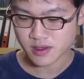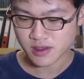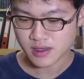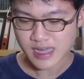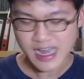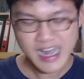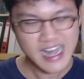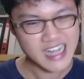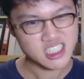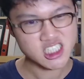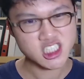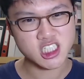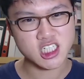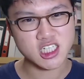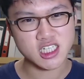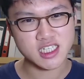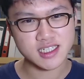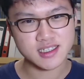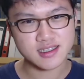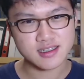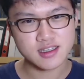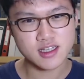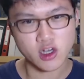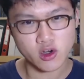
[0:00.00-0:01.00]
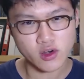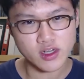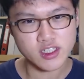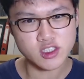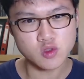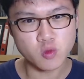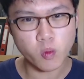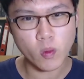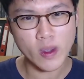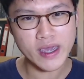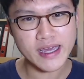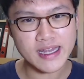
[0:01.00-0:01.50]
actually there is
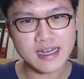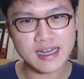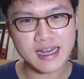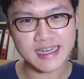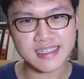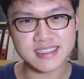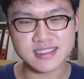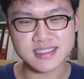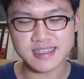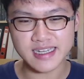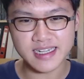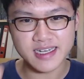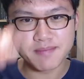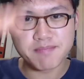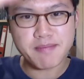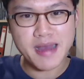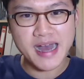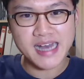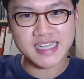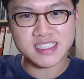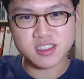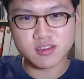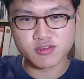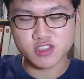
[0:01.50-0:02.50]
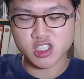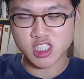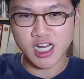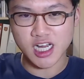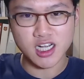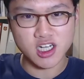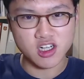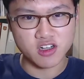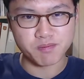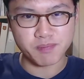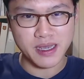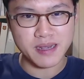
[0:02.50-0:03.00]
way less than a massive chunk
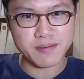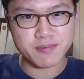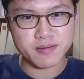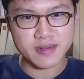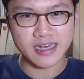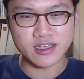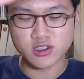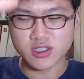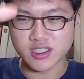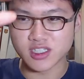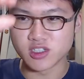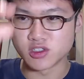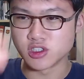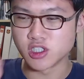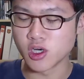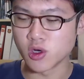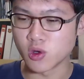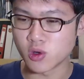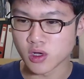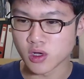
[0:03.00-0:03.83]
of paper that you need to know.